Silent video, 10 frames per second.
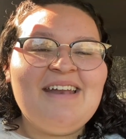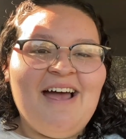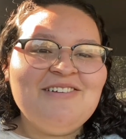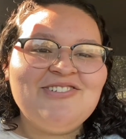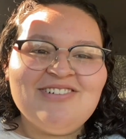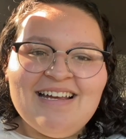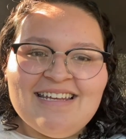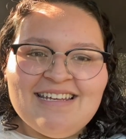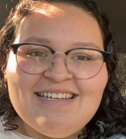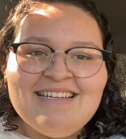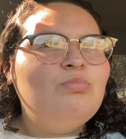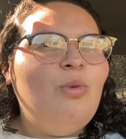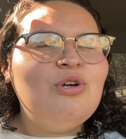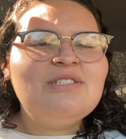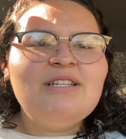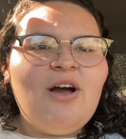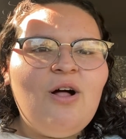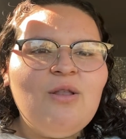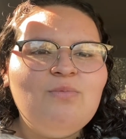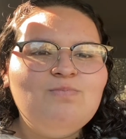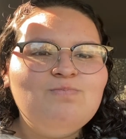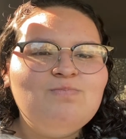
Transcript: I'll try it. Mostly all